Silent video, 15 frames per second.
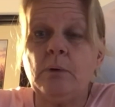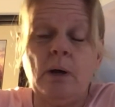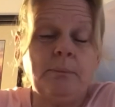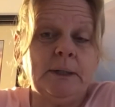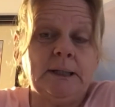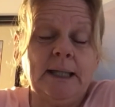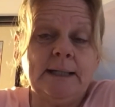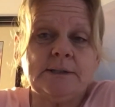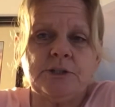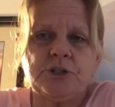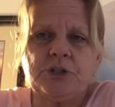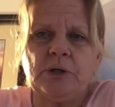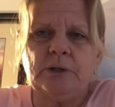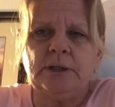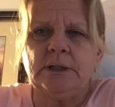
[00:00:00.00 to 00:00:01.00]
I'll be glad to
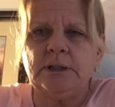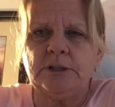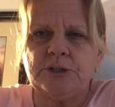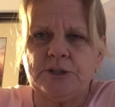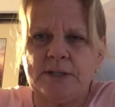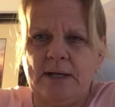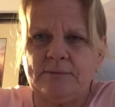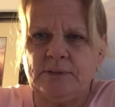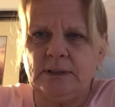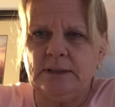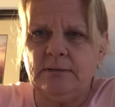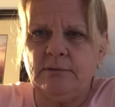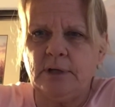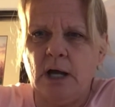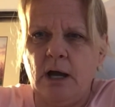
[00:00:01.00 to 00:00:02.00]
show you. You just have to
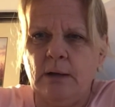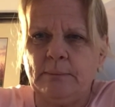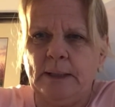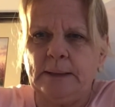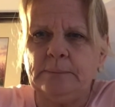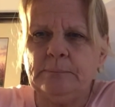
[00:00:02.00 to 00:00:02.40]
leave a comment.